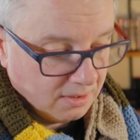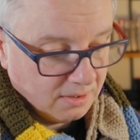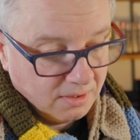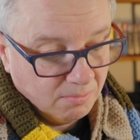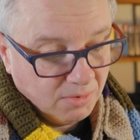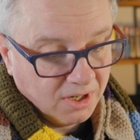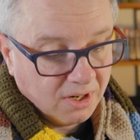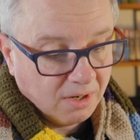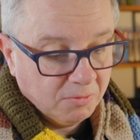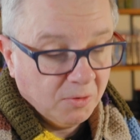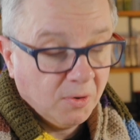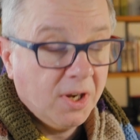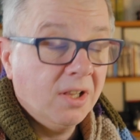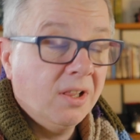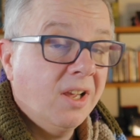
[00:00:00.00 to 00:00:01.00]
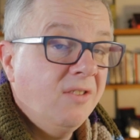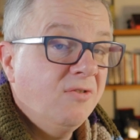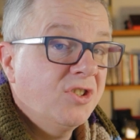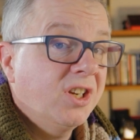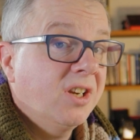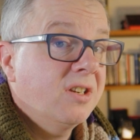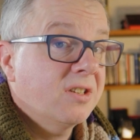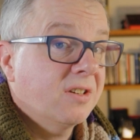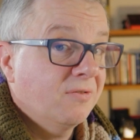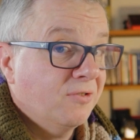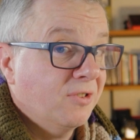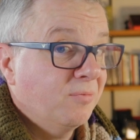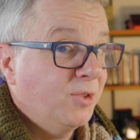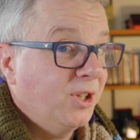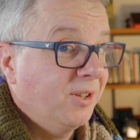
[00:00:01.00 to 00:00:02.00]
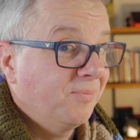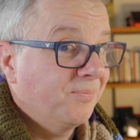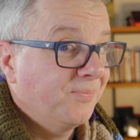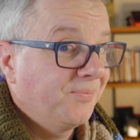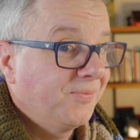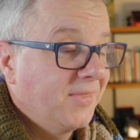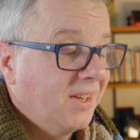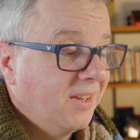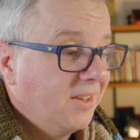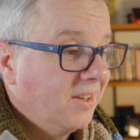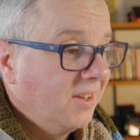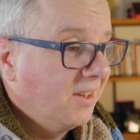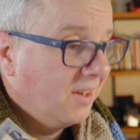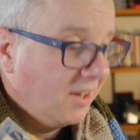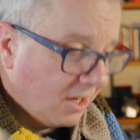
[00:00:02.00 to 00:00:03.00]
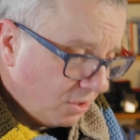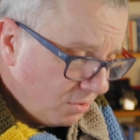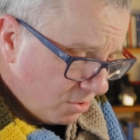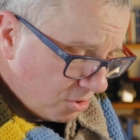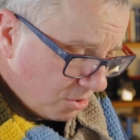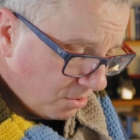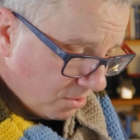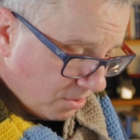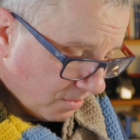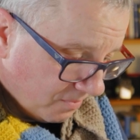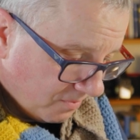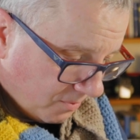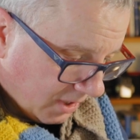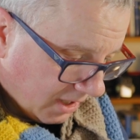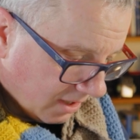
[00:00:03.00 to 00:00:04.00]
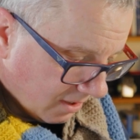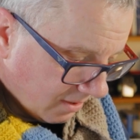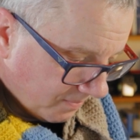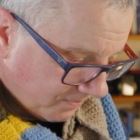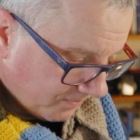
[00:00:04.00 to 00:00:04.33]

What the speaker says: to become quite life-changing for me. How so? Well,